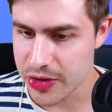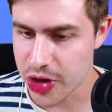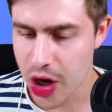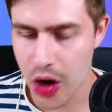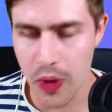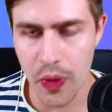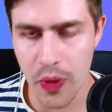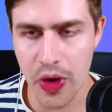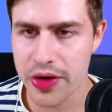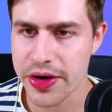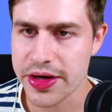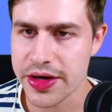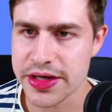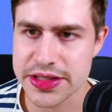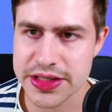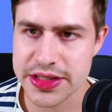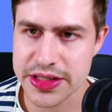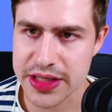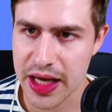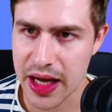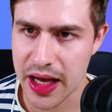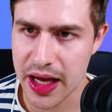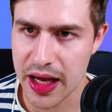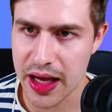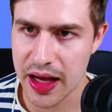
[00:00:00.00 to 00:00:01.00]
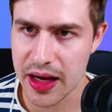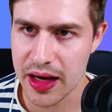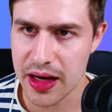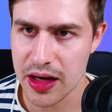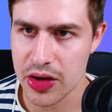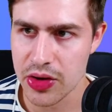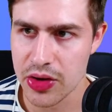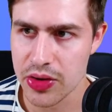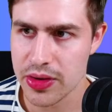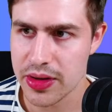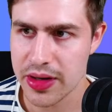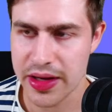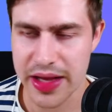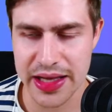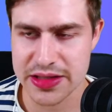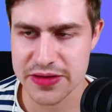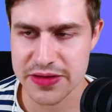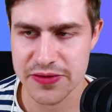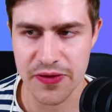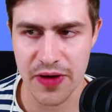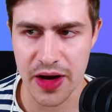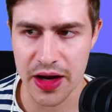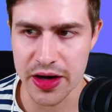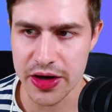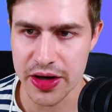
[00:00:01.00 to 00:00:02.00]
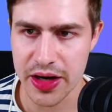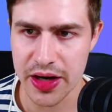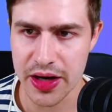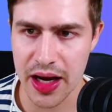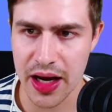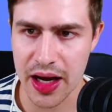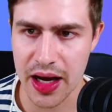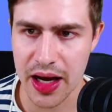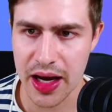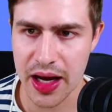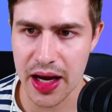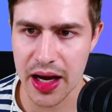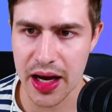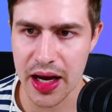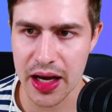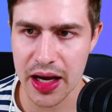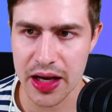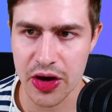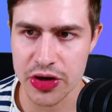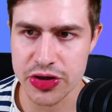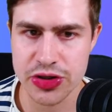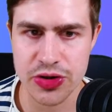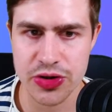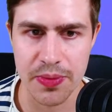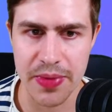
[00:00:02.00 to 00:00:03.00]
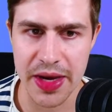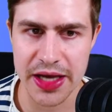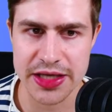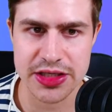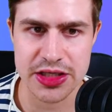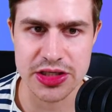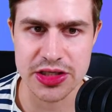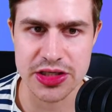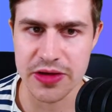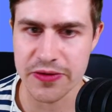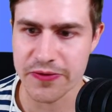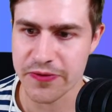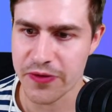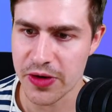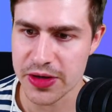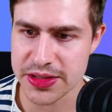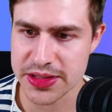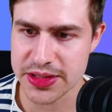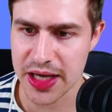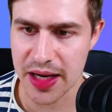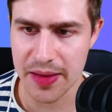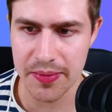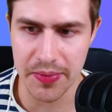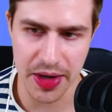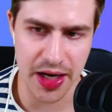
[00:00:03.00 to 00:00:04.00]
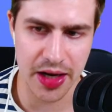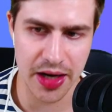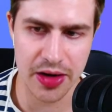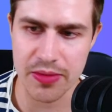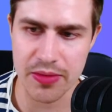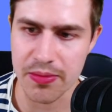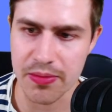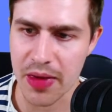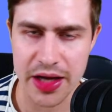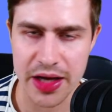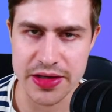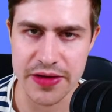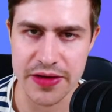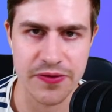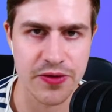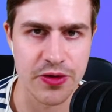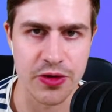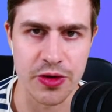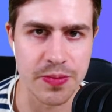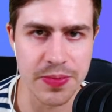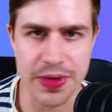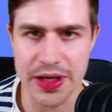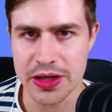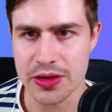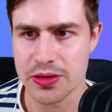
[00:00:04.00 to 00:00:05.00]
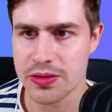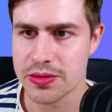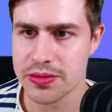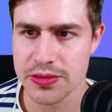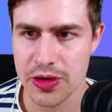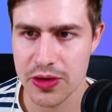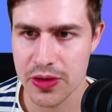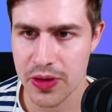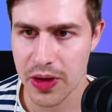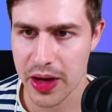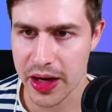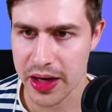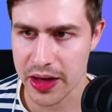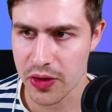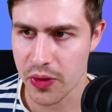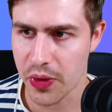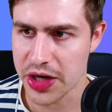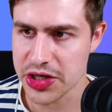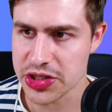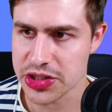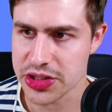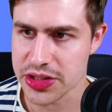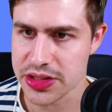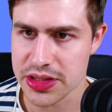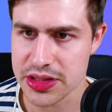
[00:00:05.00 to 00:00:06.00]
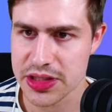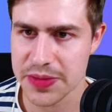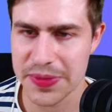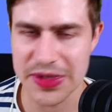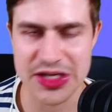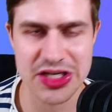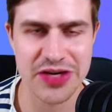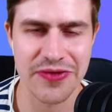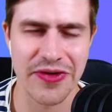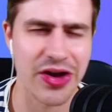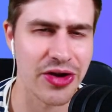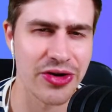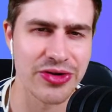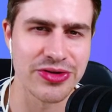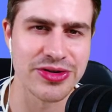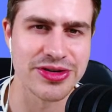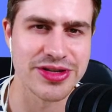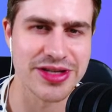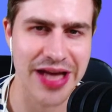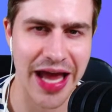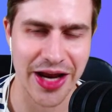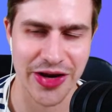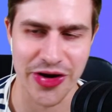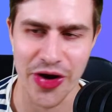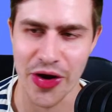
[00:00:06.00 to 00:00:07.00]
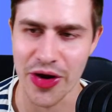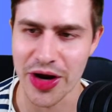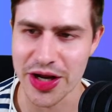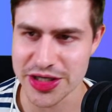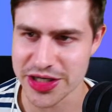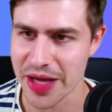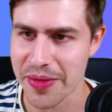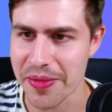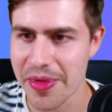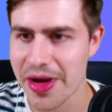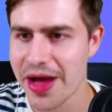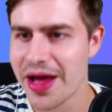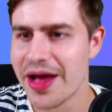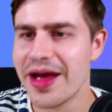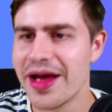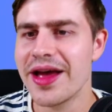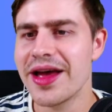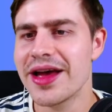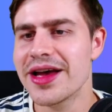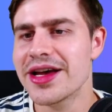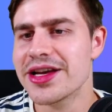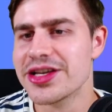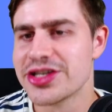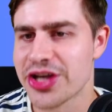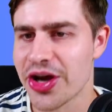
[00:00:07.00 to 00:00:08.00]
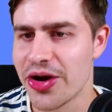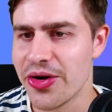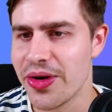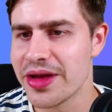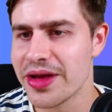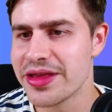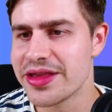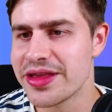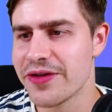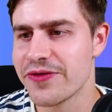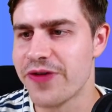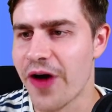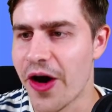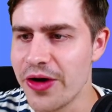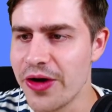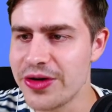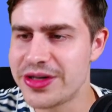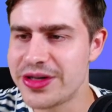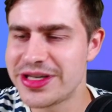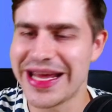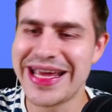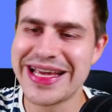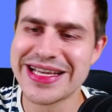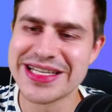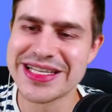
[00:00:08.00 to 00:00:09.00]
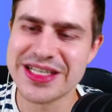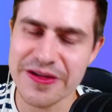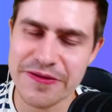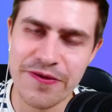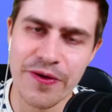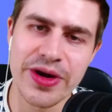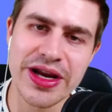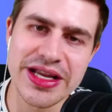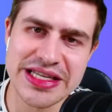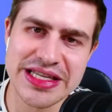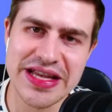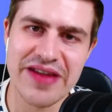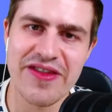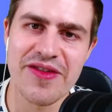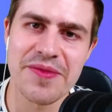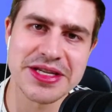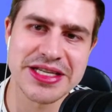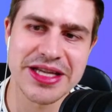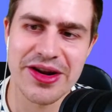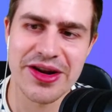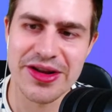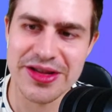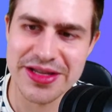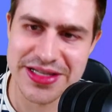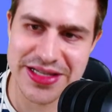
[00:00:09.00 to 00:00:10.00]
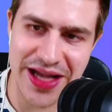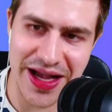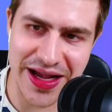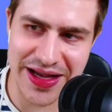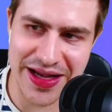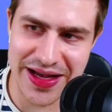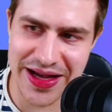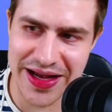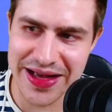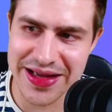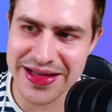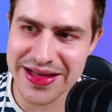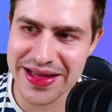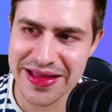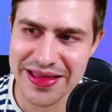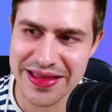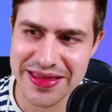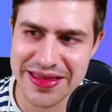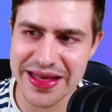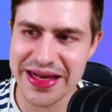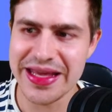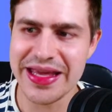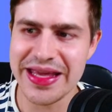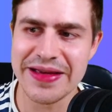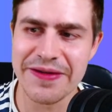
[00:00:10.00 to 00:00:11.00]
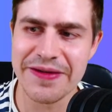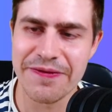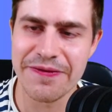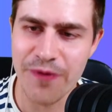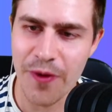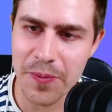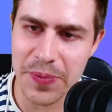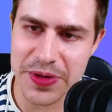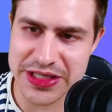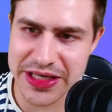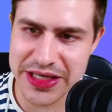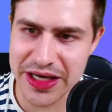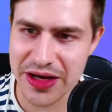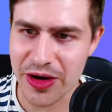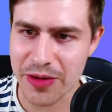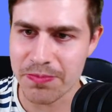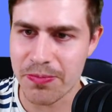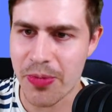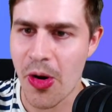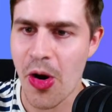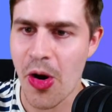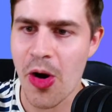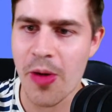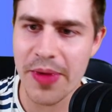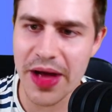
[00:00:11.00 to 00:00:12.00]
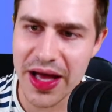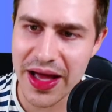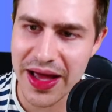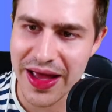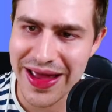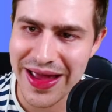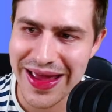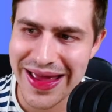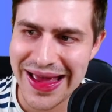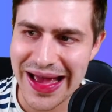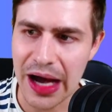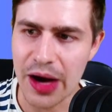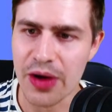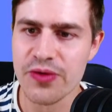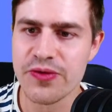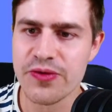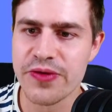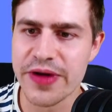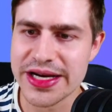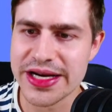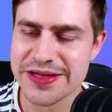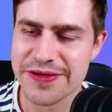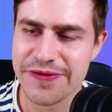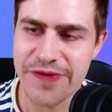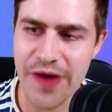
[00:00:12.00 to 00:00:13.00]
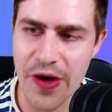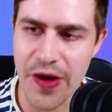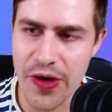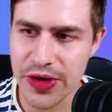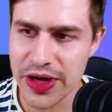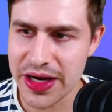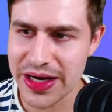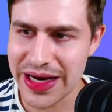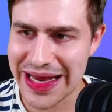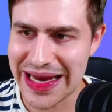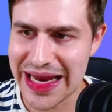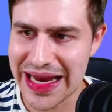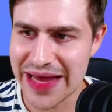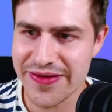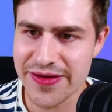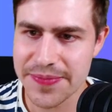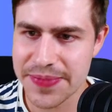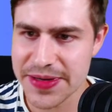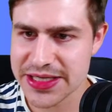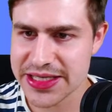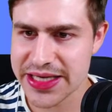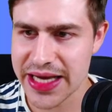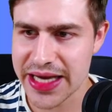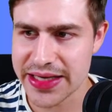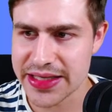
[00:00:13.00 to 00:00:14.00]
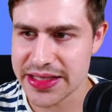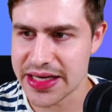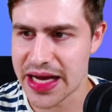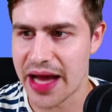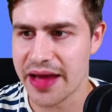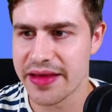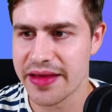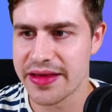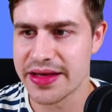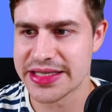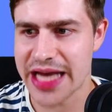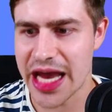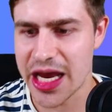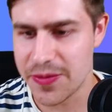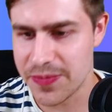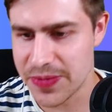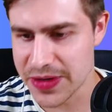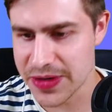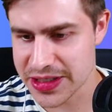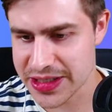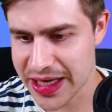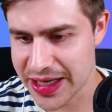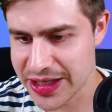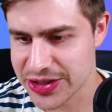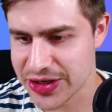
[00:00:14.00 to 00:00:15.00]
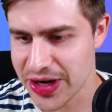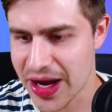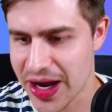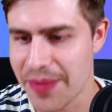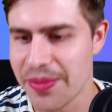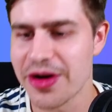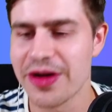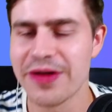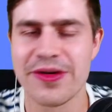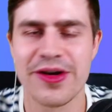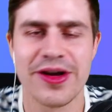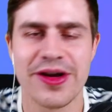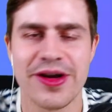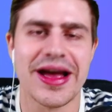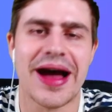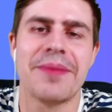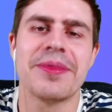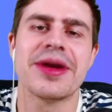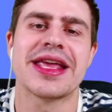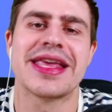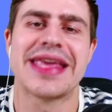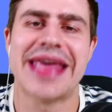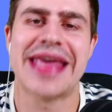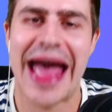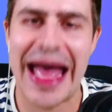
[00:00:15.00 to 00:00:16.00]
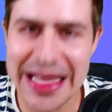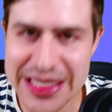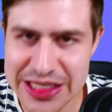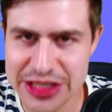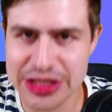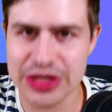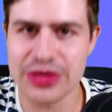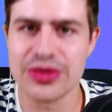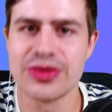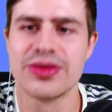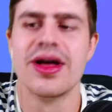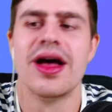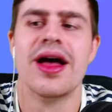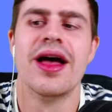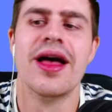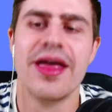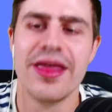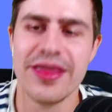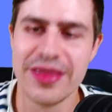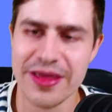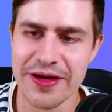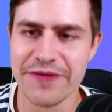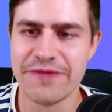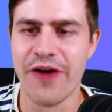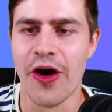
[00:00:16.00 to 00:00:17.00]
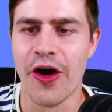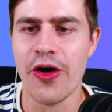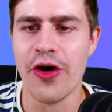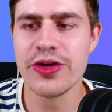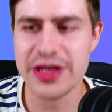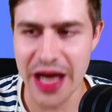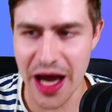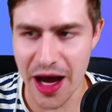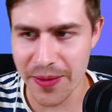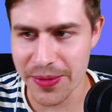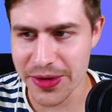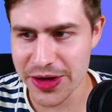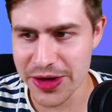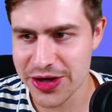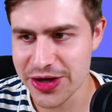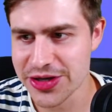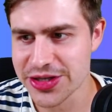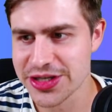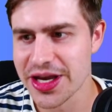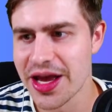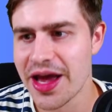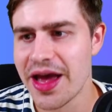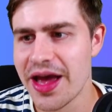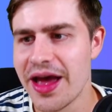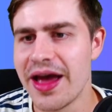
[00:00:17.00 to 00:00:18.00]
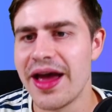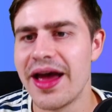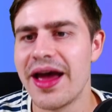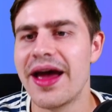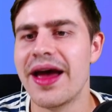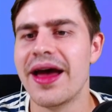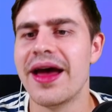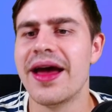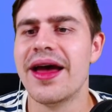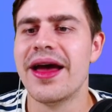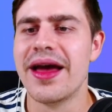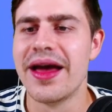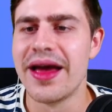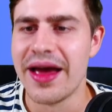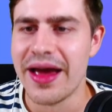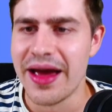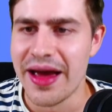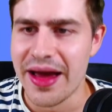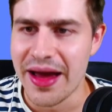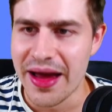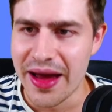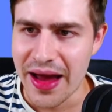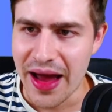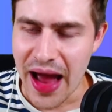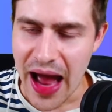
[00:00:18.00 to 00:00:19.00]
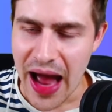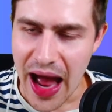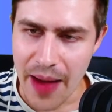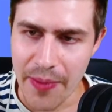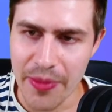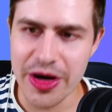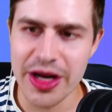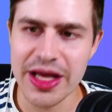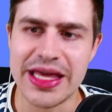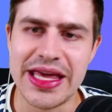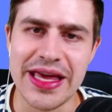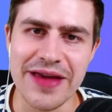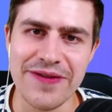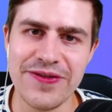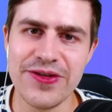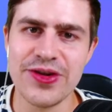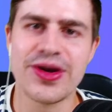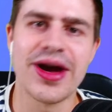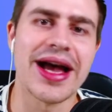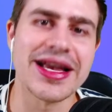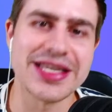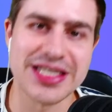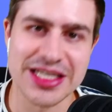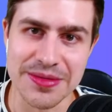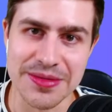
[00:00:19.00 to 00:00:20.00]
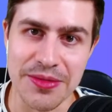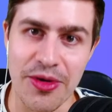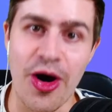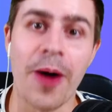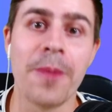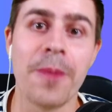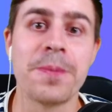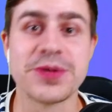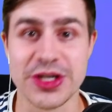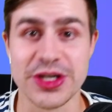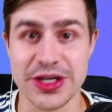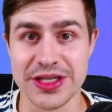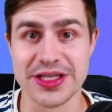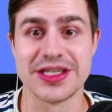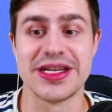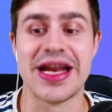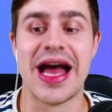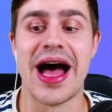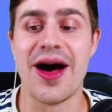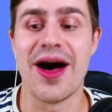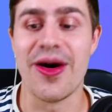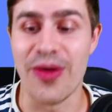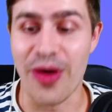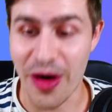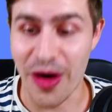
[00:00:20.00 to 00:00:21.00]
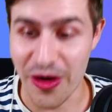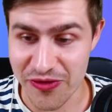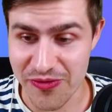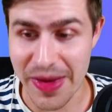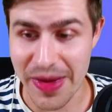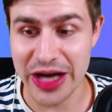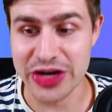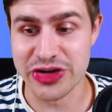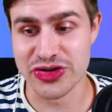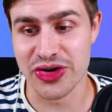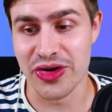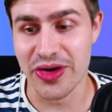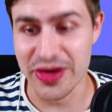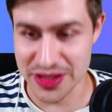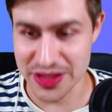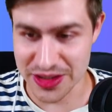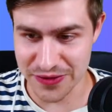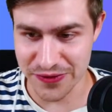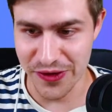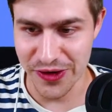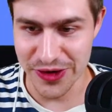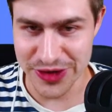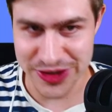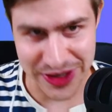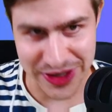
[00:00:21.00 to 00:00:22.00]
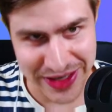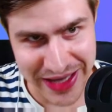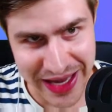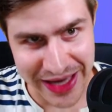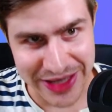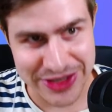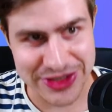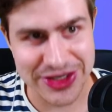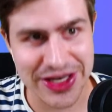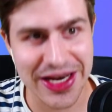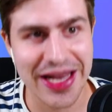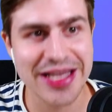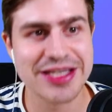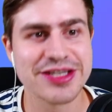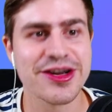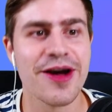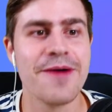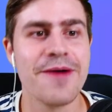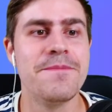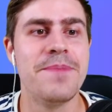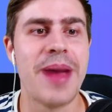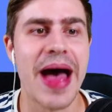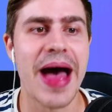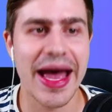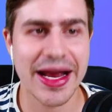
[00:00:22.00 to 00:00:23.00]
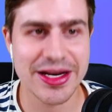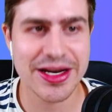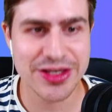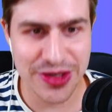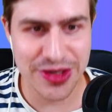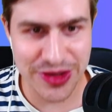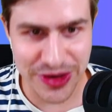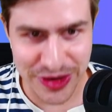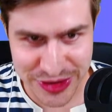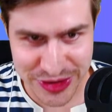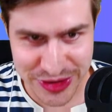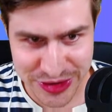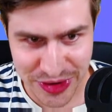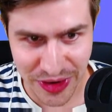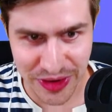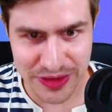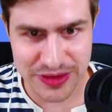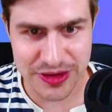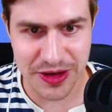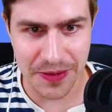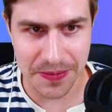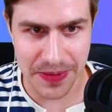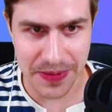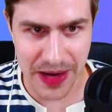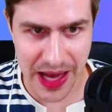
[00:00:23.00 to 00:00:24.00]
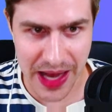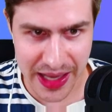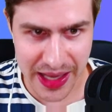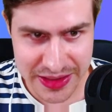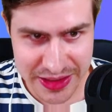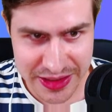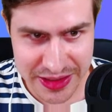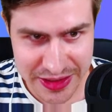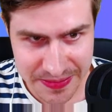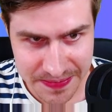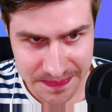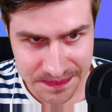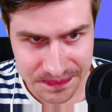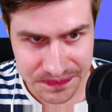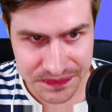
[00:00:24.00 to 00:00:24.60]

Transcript: No worries, Lul. That's fine. I got your message the first time, but I don't mind if you repeat kind of questions, especially if I don't acknowledge them. So the vote is 47% on Saka, 34% on Palmer, Alvarez, Foden, 11%, and others 8%. So I'm gonna cancel the vote now because I'm going to give you guys some options now of my transfers. Okay, so let's go back to those transfer plans.